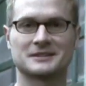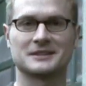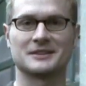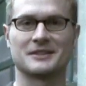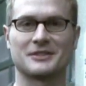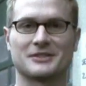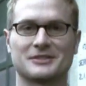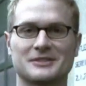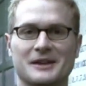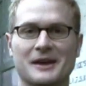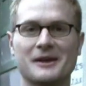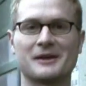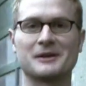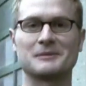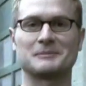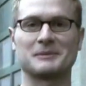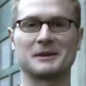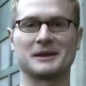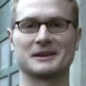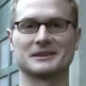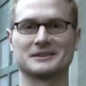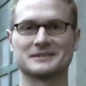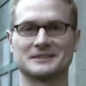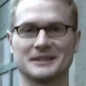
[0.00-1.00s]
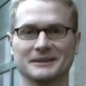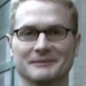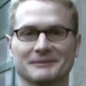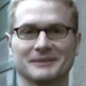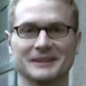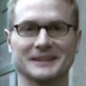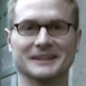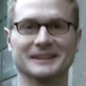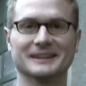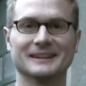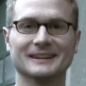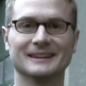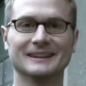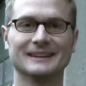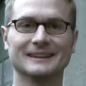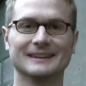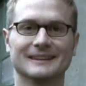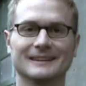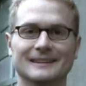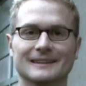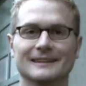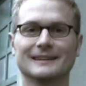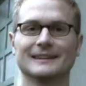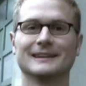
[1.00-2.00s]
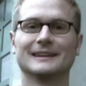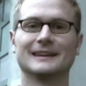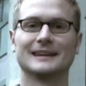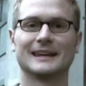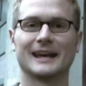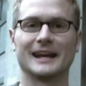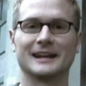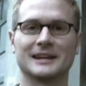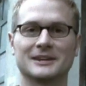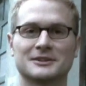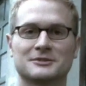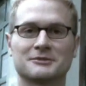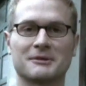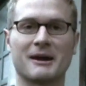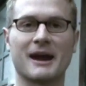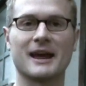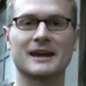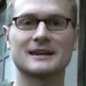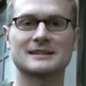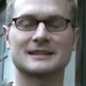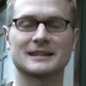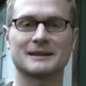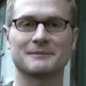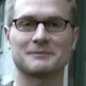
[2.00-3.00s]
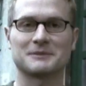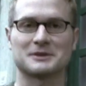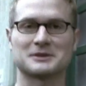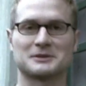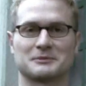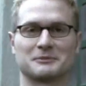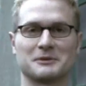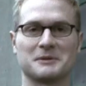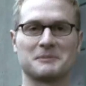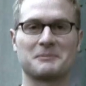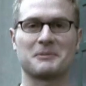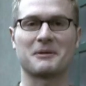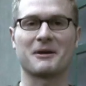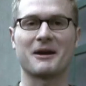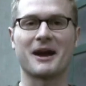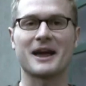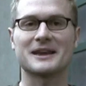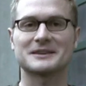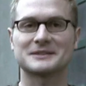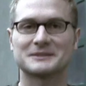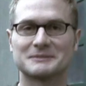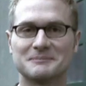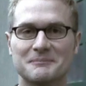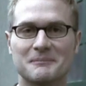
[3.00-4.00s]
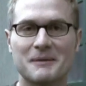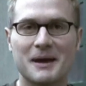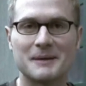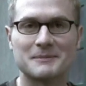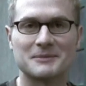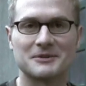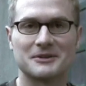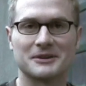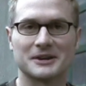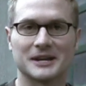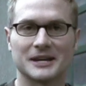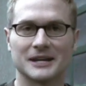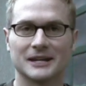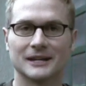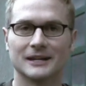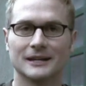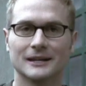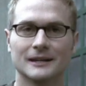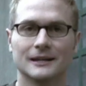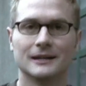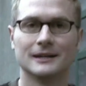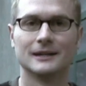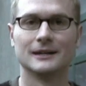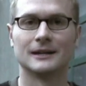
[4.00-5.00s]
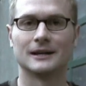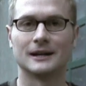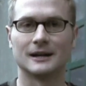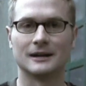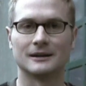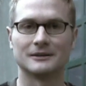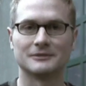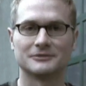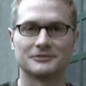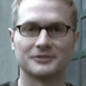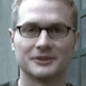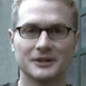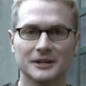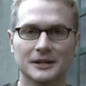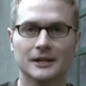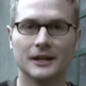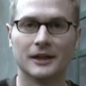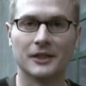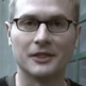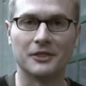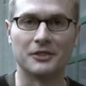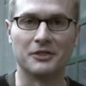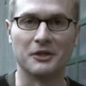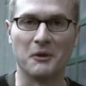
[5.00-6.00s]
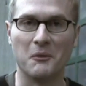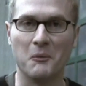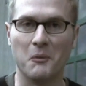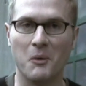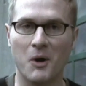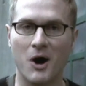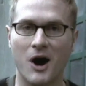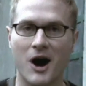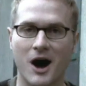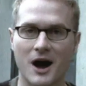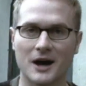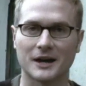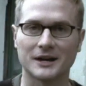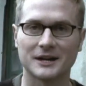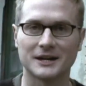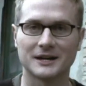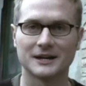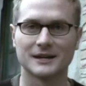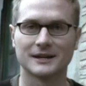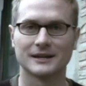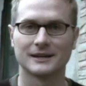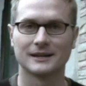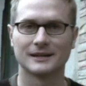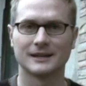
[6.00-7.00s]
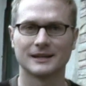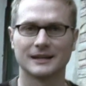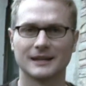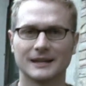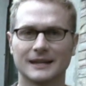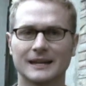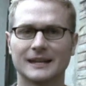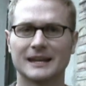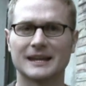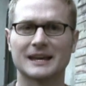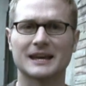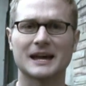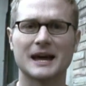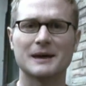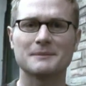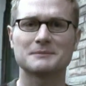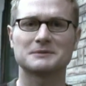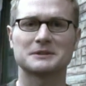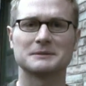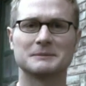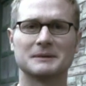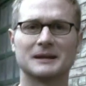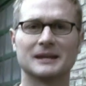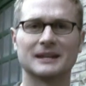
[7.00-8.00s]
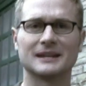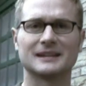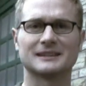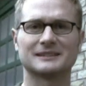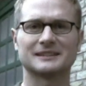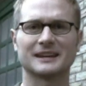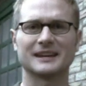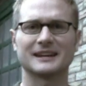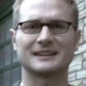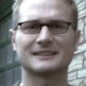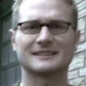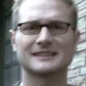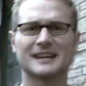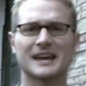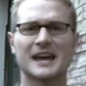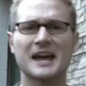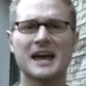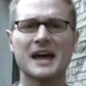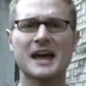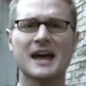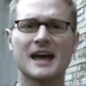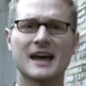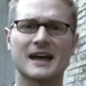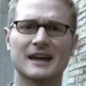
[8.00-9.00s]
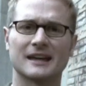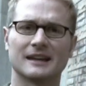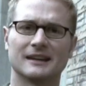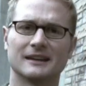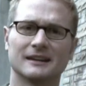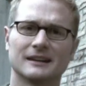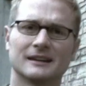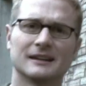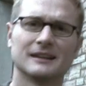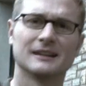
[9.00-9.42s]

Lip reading: is in therapy or something, and he drags up this repressed memory of the walk. And he comes to me and he's like, Dad,